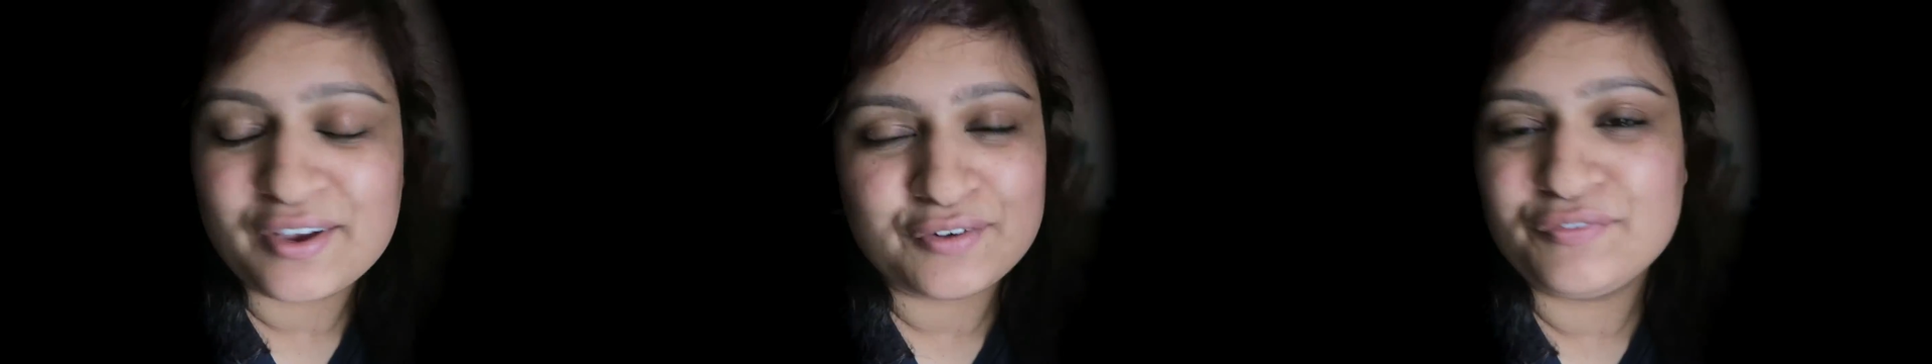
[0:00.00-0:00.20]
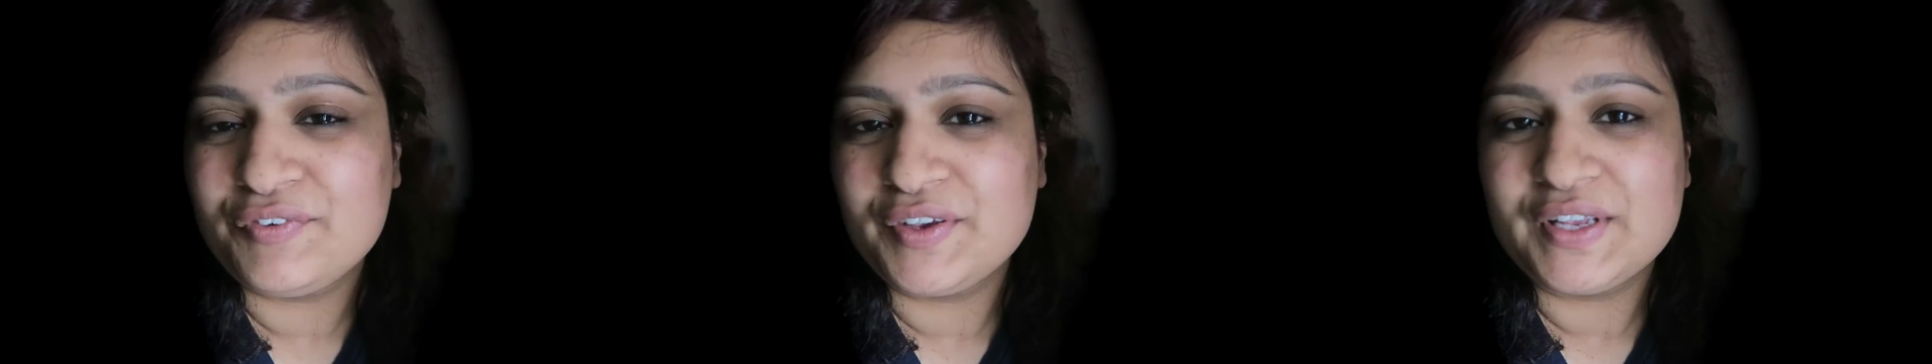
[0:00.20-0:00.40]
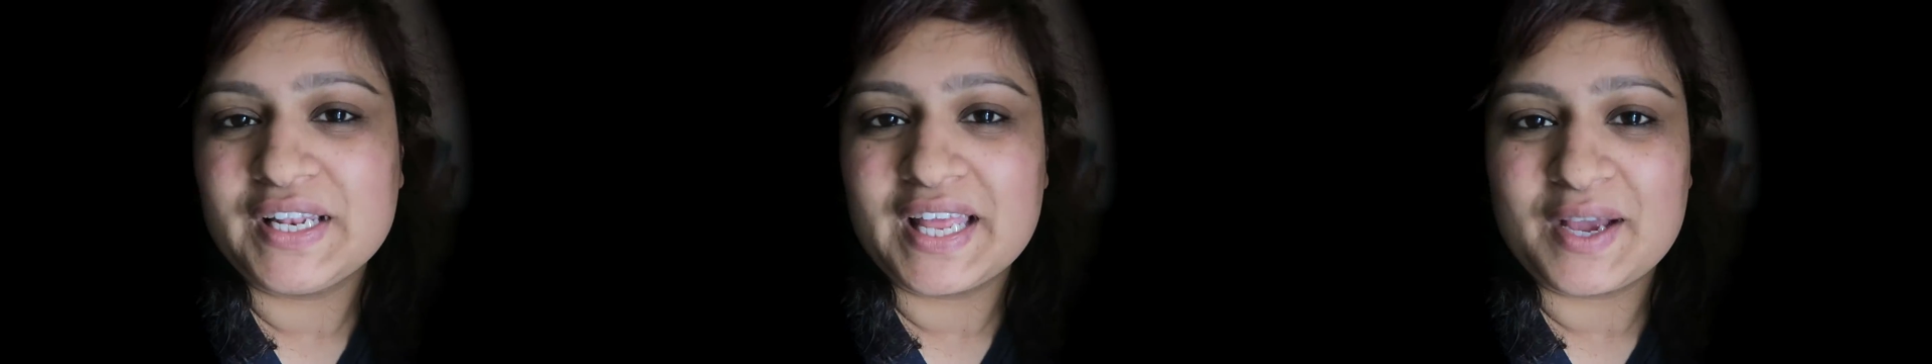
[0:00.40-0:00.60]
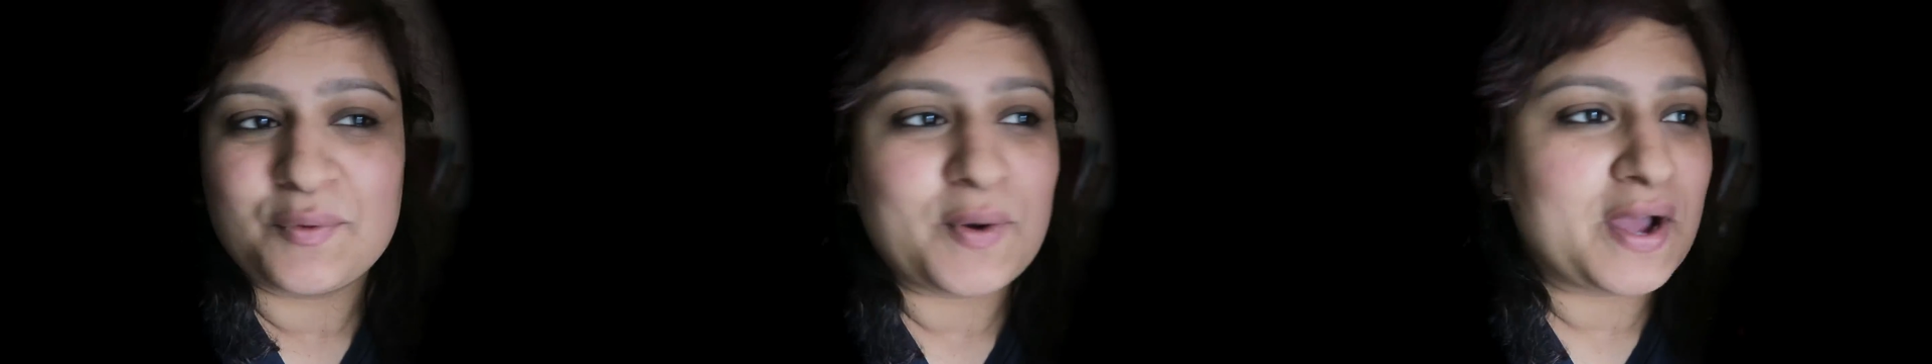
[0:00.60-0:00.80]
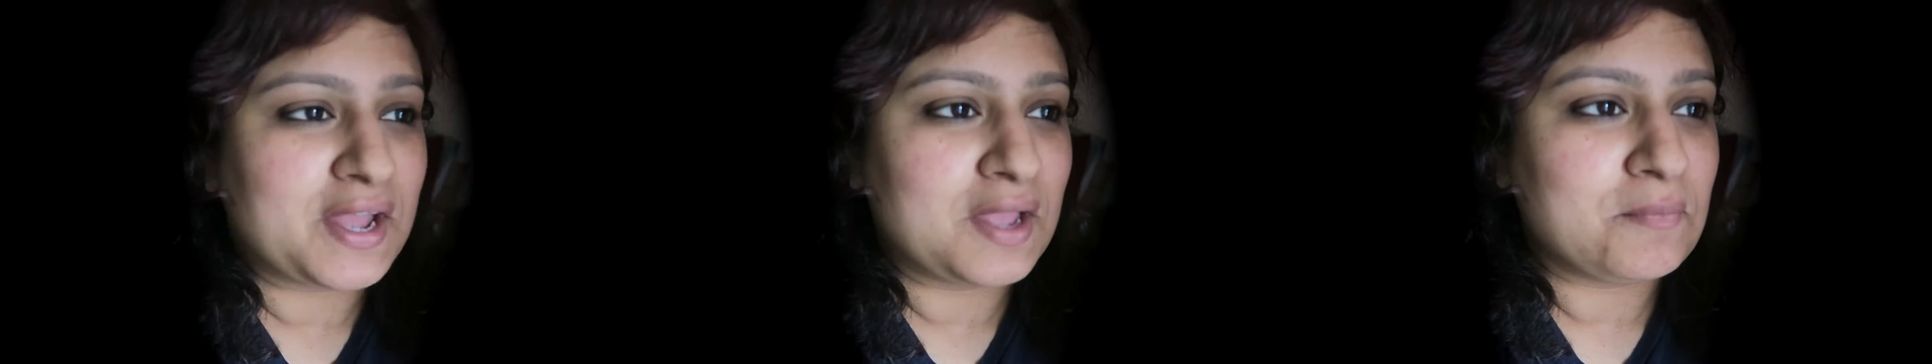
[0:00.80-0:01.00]
could feel it
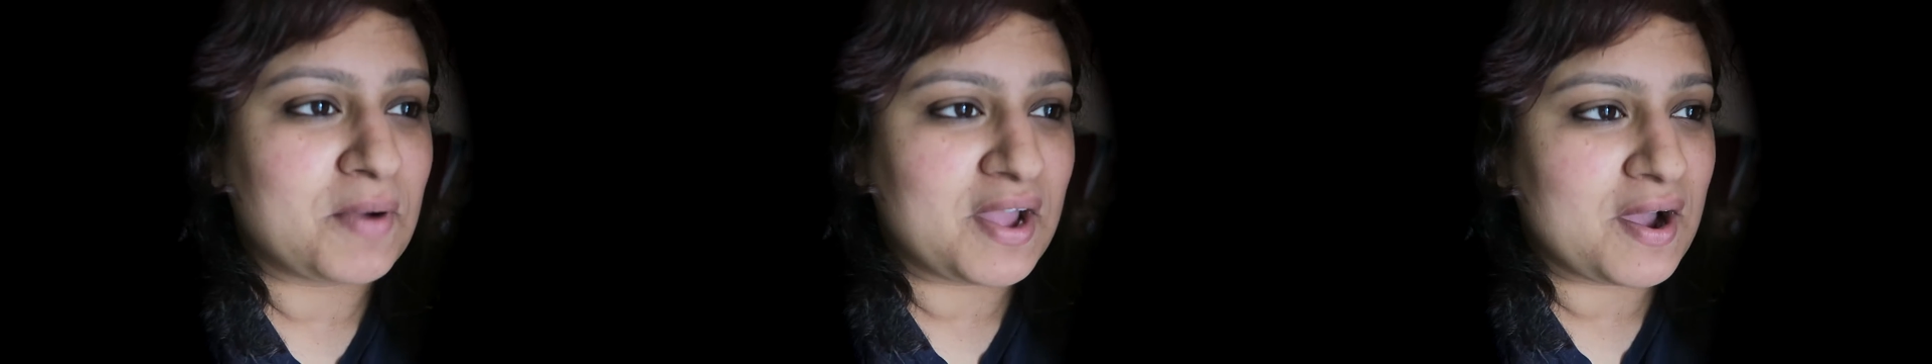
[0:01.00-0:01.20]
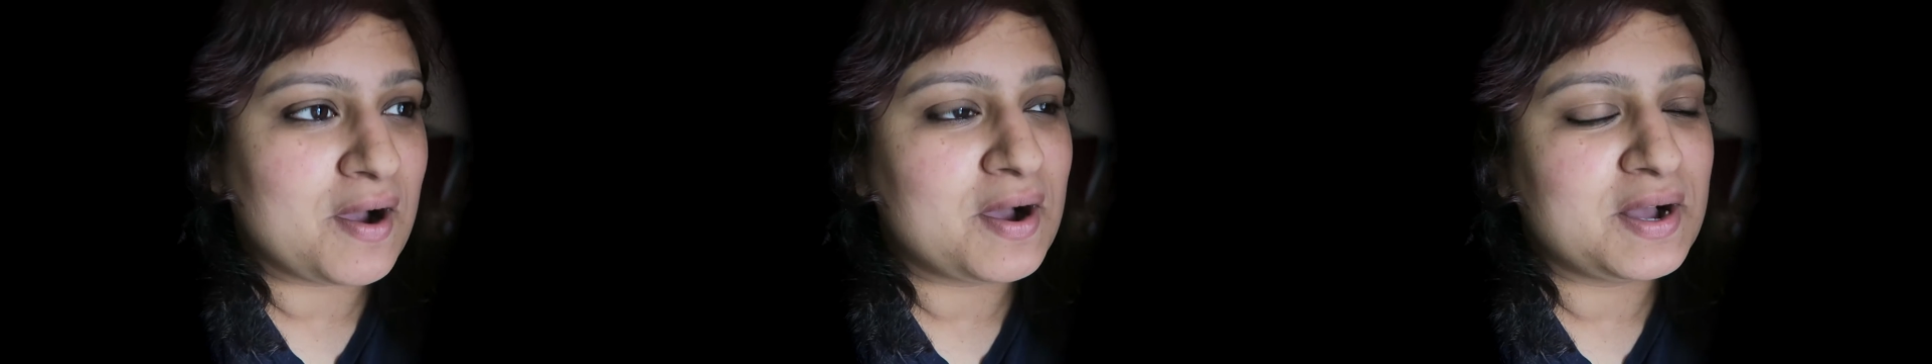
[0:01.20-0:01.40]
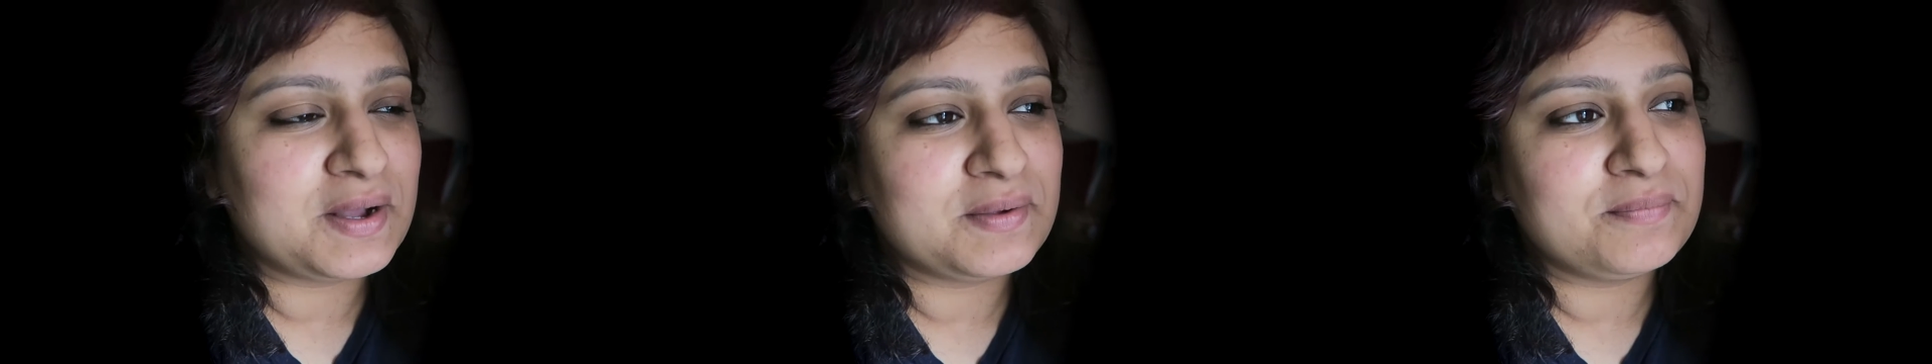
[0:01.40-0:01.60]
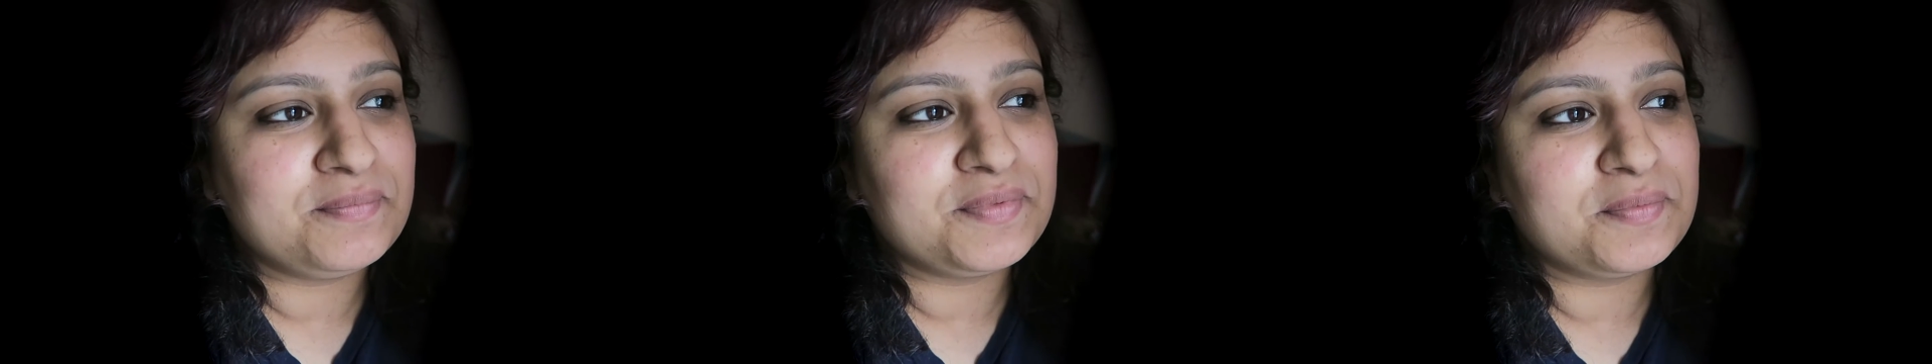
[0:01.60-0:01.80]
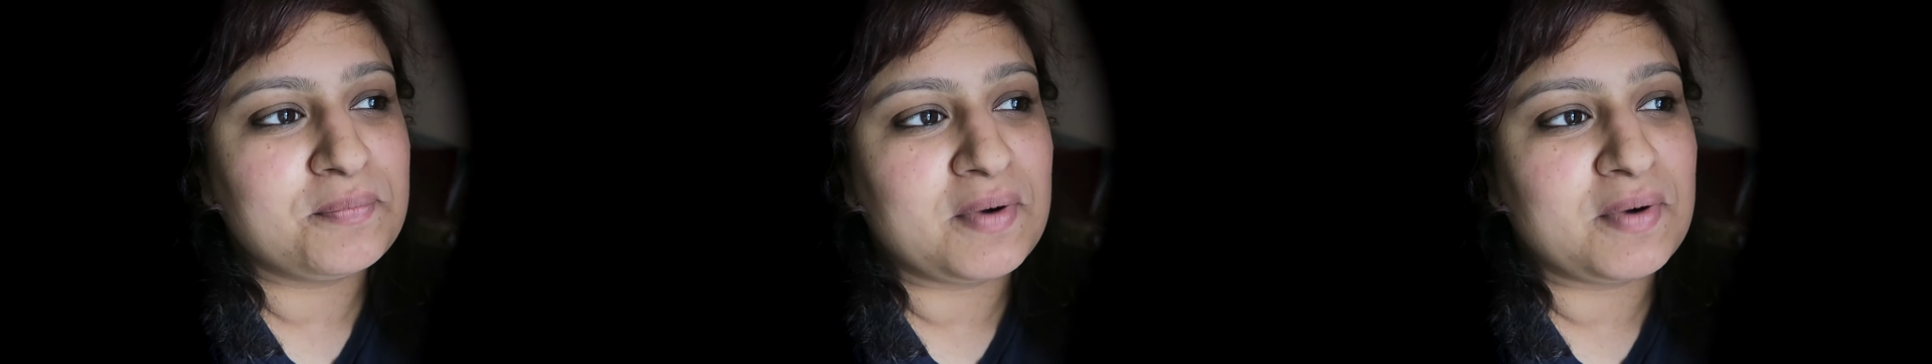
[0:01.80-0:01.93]
working my arms,